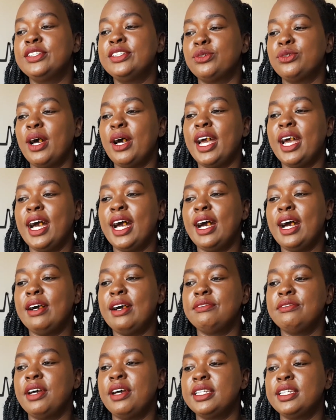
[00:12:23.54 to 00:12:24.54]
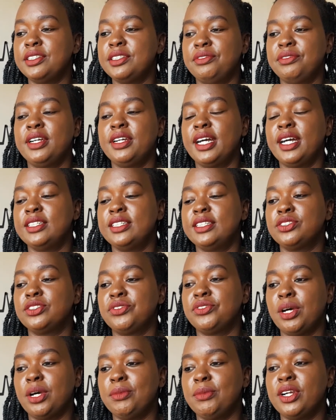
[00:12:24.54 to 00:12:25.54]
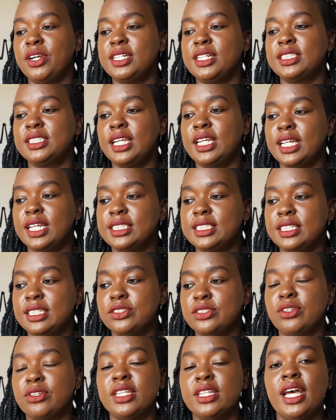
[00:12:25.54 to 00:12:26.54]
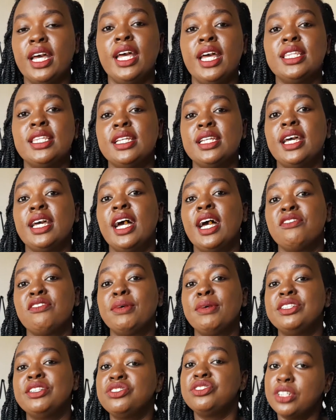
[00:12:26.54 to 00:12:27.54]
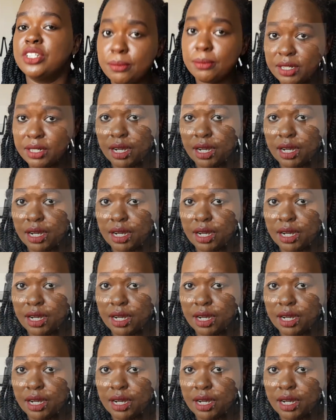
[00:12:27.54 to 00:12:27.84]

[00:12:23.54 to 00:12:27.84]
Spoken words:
So I have different kinds of cameras and lenses on there, and then I have my dream